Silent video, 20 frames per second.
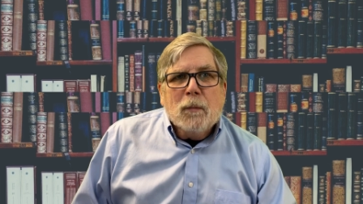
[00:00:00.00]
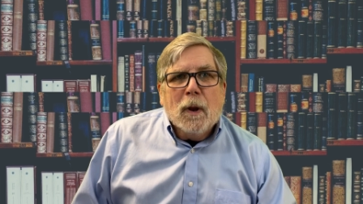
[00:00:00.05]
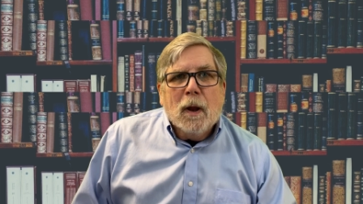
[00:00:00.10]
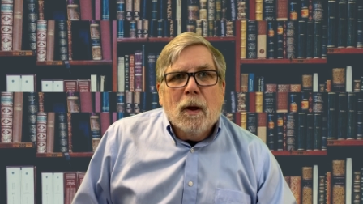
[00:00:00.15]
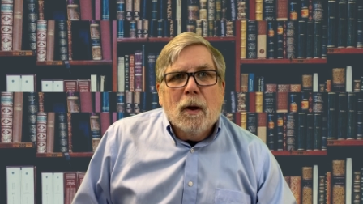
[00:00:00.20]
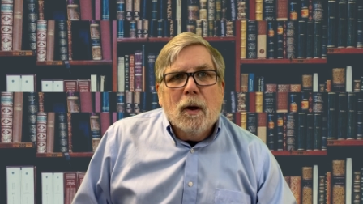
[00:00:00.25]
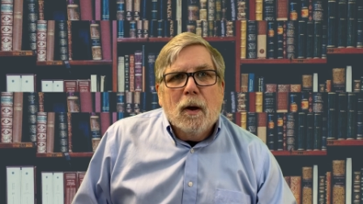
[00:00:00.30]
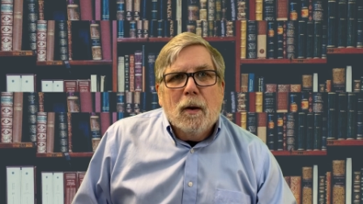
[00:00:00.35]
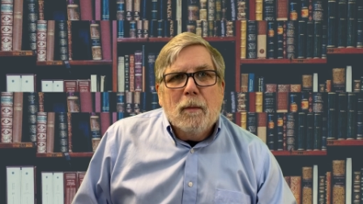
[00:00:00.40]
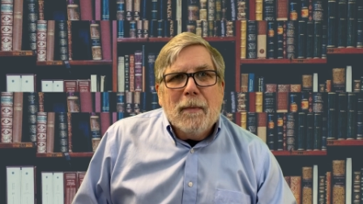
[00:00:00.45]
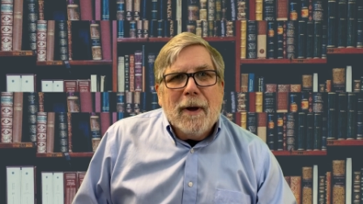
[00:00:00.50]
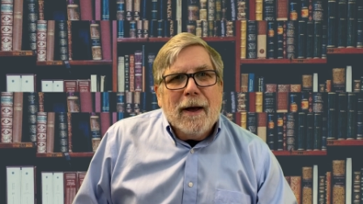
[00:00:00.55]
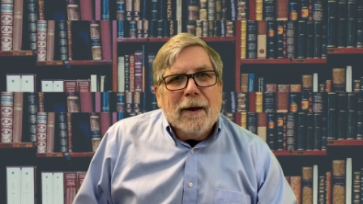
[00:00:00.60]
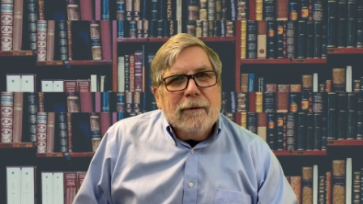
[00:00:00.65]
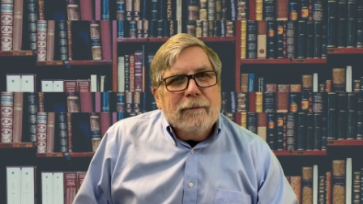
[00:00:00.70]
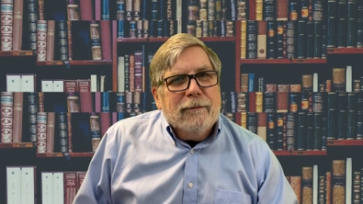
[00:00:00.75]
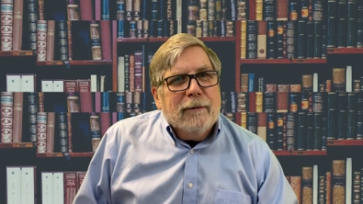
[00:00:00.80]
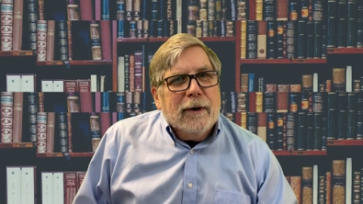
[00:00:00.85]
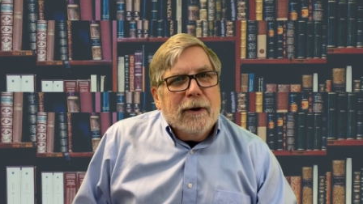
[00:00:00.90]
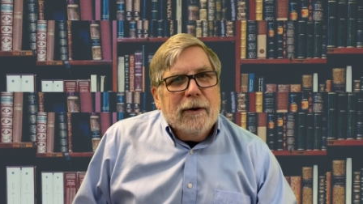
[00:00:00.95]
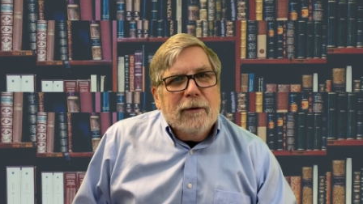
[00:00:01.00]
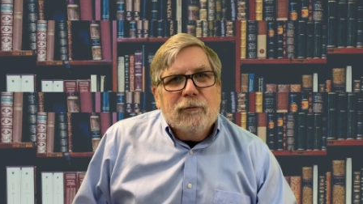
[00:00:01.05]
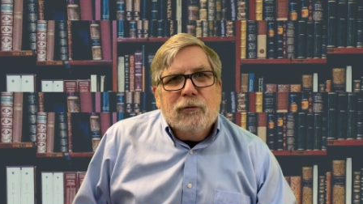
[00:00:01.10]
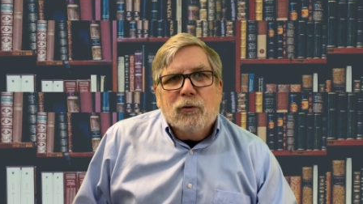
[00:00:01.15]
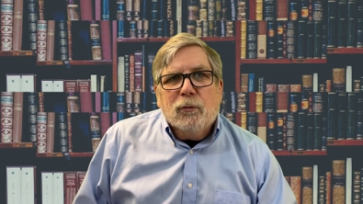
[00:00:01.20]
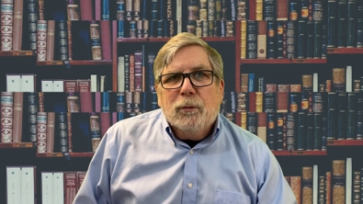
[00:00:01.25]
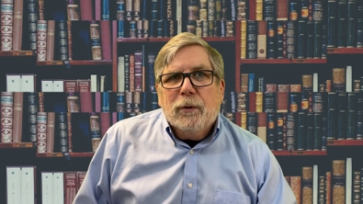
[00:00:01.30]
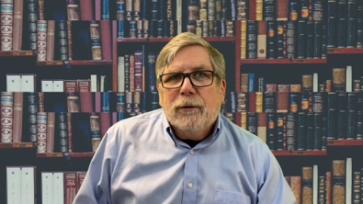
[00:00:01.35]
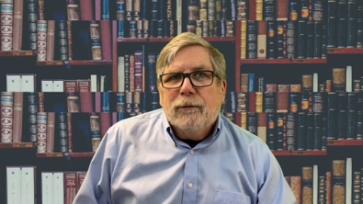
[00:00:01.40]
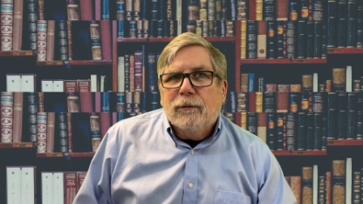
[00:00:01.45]
Um, how to finance
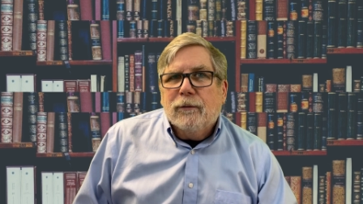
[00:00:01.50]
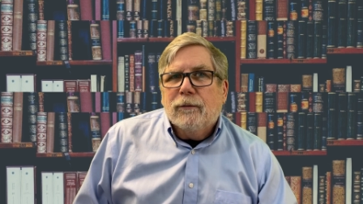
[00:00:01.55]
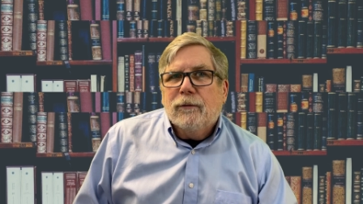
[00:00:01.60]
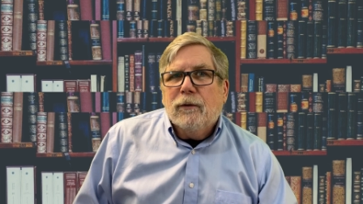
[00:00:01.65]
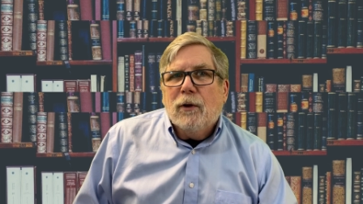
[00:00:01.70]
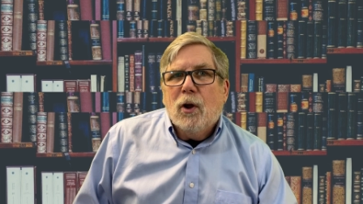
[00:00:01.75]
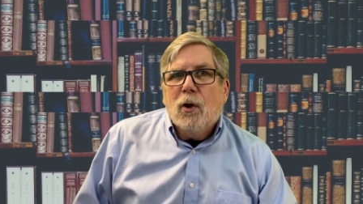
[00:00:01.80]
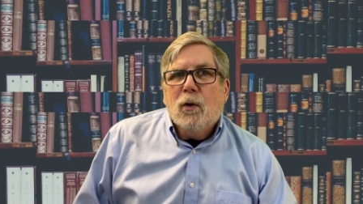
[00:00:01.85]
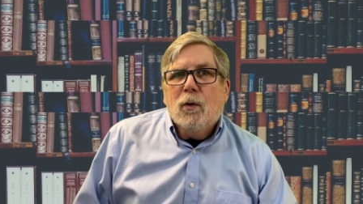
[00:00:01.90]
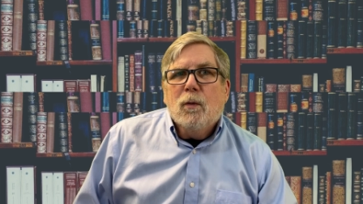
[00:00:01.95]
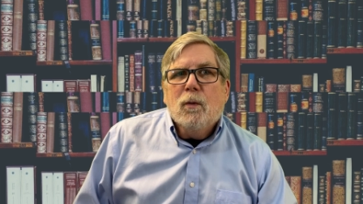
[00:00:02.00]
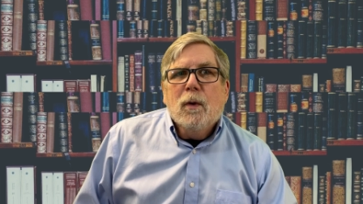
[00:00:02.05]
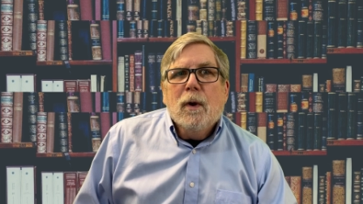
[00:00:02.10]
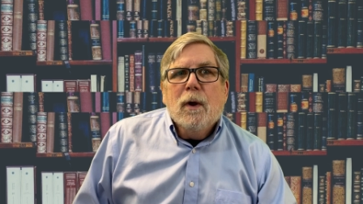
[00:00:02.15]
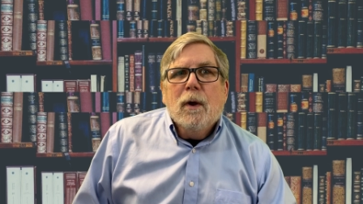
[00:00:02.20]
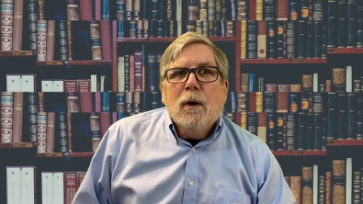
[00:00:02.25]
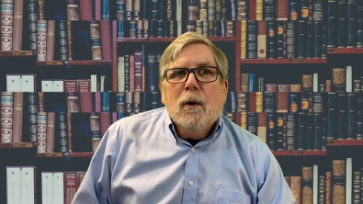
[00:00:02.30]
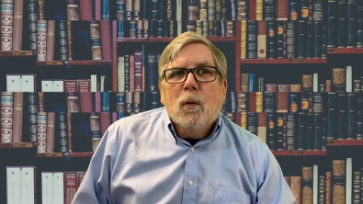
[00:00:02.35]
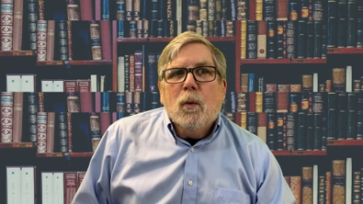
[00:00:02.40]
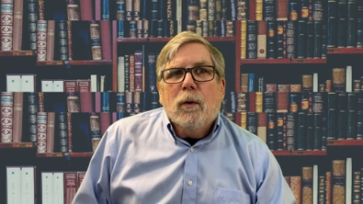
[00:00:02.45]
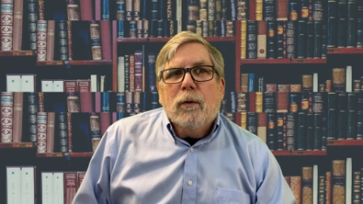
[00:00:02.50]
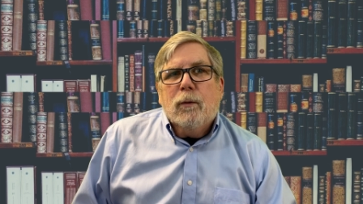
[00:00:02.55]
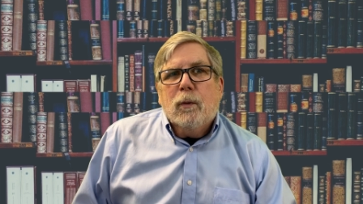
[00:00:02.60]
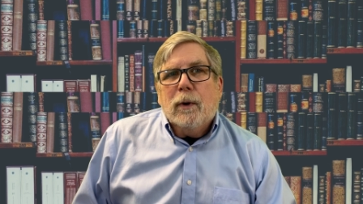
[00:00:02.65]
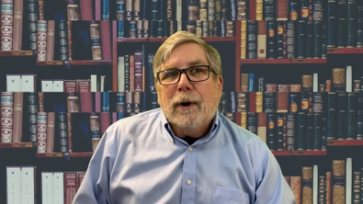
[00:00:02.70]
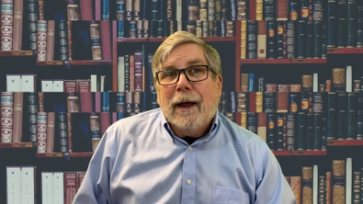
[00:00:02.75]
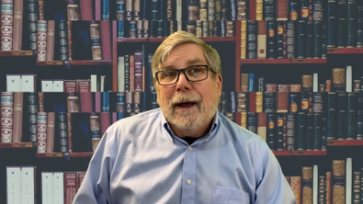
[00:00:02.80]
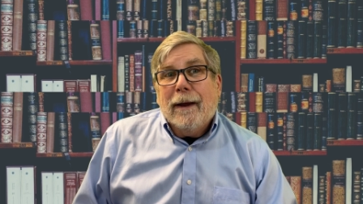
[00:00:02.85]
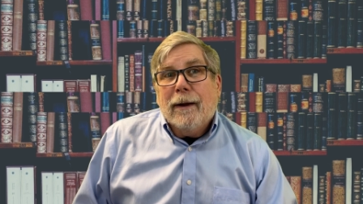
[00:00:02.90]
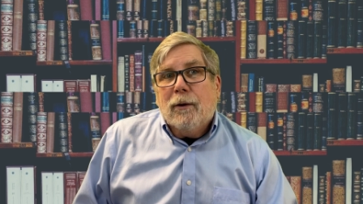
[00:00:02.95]
your business loan with
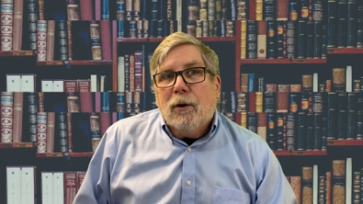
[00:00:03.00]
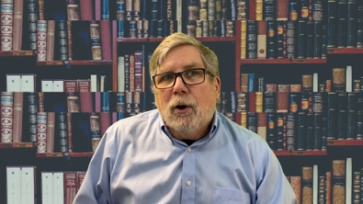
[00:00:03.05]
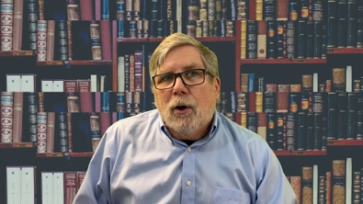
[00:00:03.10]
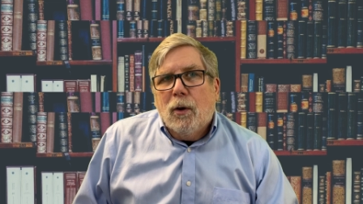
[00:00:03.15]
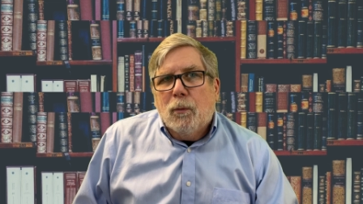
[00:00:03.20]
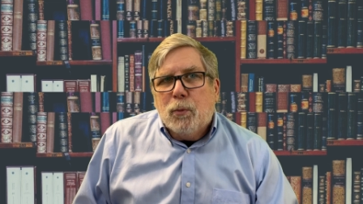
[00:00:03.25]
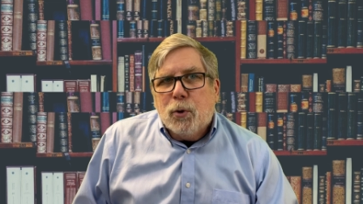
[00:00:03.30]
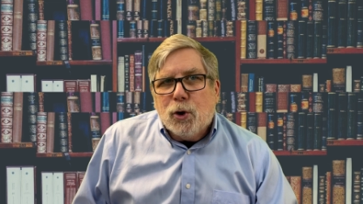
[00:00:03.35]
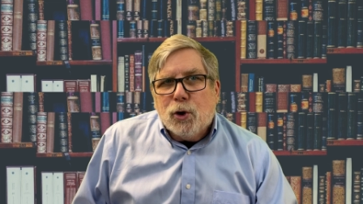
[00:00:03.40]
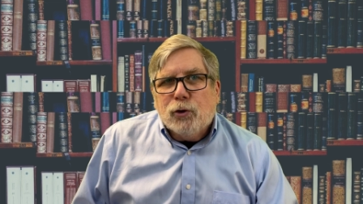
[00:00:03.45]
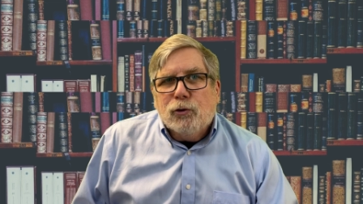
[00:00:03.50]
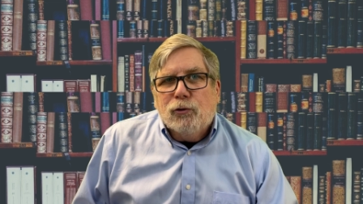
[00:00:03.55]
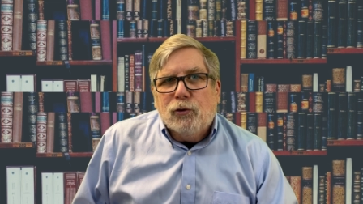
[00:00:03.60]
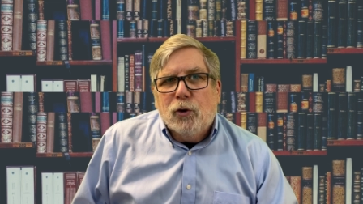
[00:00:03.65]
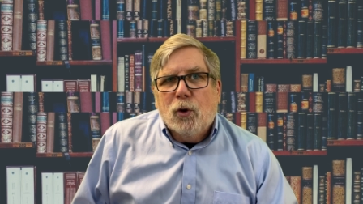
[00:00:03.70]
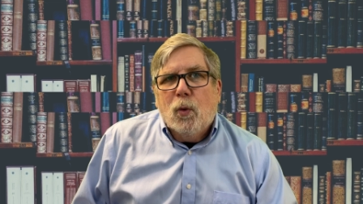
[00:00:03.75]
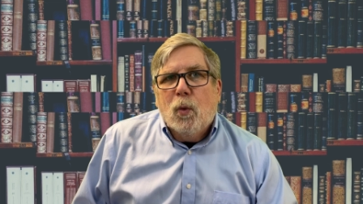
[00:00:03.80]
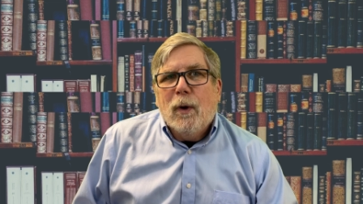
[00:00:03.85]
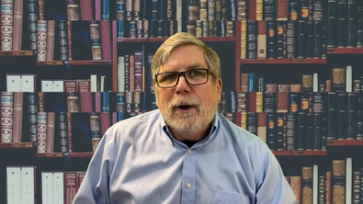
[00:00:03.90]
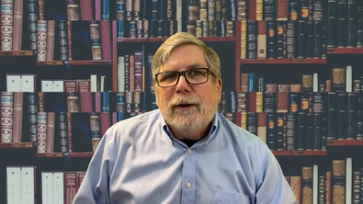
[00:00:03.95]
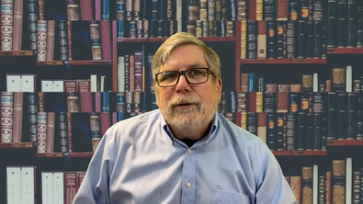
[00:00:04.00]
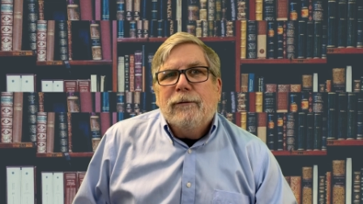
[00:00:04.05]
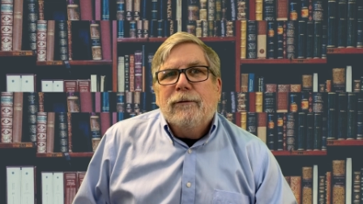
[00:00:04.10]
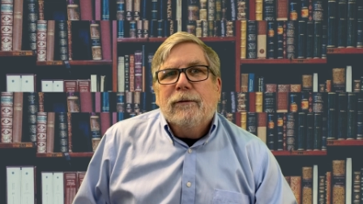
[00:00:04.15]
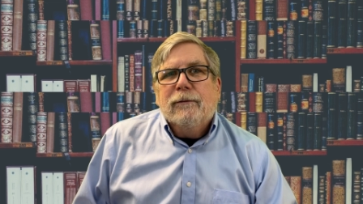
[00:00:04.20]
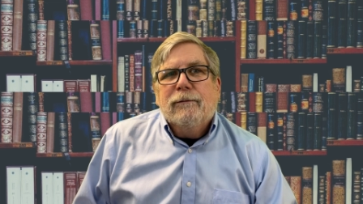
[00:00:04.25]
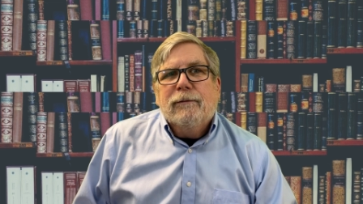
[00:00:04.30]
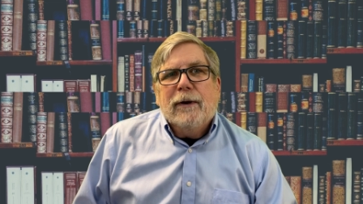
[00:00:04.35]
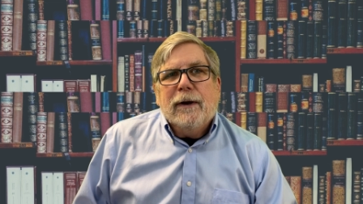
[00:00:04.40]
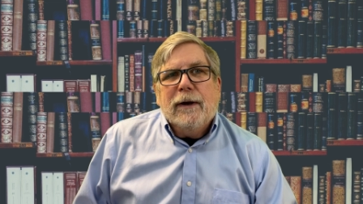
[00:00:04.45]
what I call personal ways
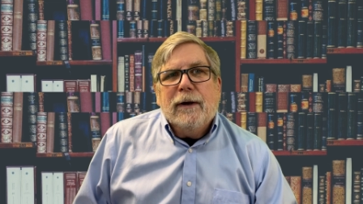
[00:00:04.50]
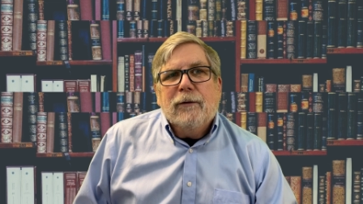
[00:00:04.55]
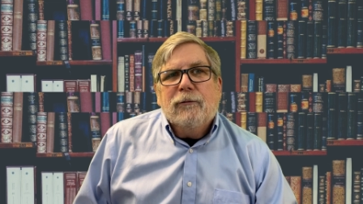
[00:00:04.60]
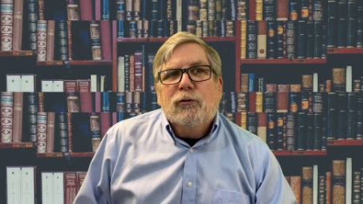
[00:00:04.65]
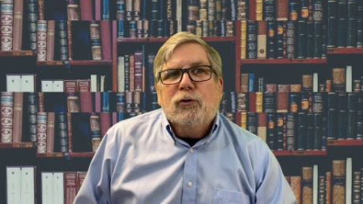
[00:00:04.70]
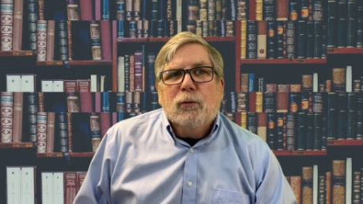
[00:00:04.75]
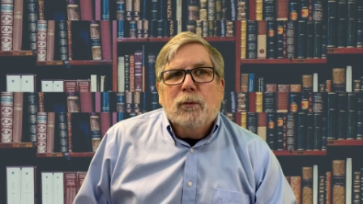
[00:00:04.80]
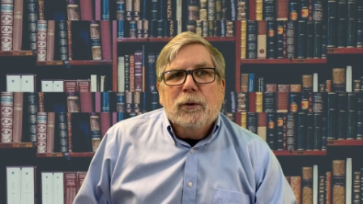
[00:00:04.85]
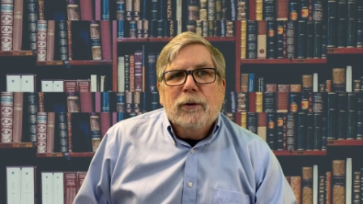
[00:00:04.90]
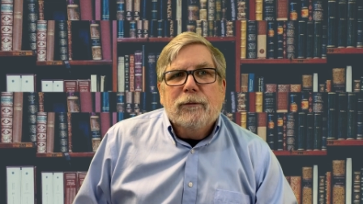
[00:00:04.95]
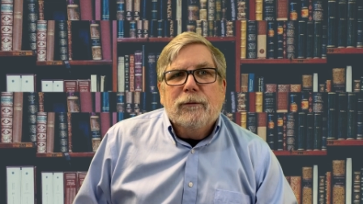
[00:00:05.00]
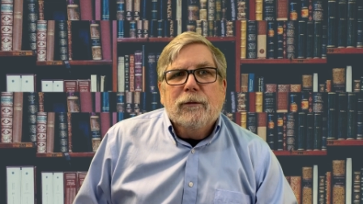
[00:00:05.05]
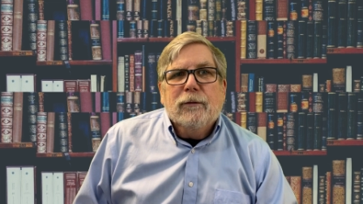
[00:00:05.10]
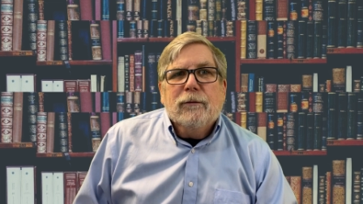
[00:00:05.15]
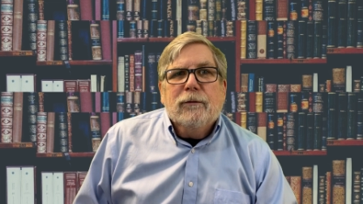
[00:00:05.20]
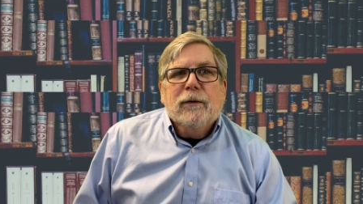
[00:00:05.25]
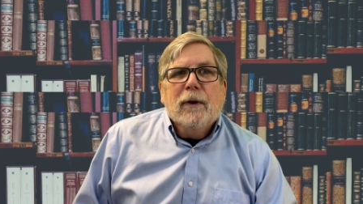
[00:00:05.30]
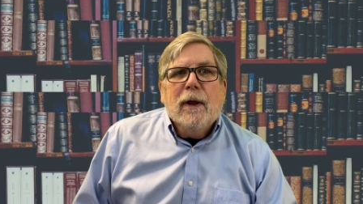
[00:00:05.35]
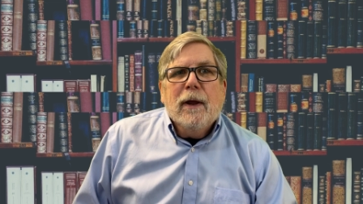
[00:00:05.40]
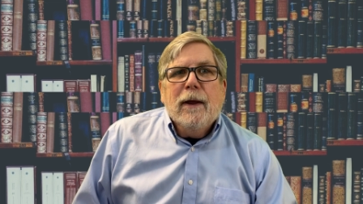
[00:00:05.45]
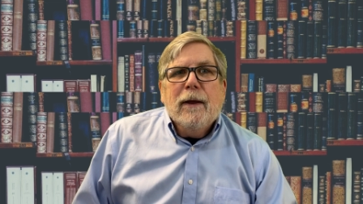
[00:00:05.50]
to finance your business.